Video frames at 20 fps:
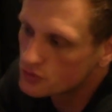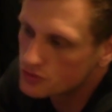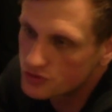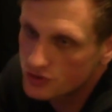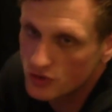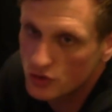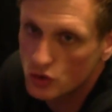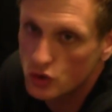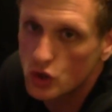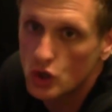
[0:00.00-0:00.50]

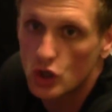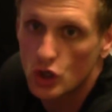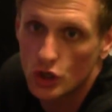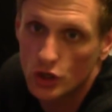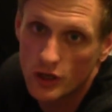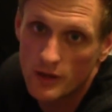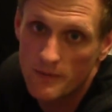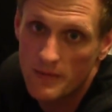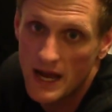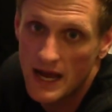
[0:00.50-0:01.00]
to
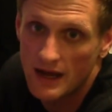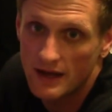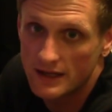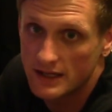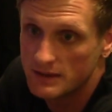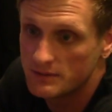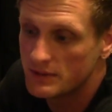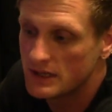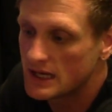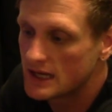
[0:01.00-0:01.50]
learn about
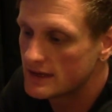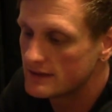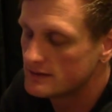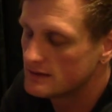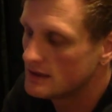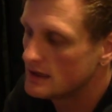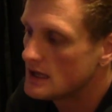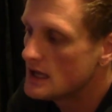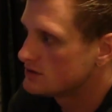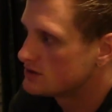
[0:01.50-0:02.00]
it, because it,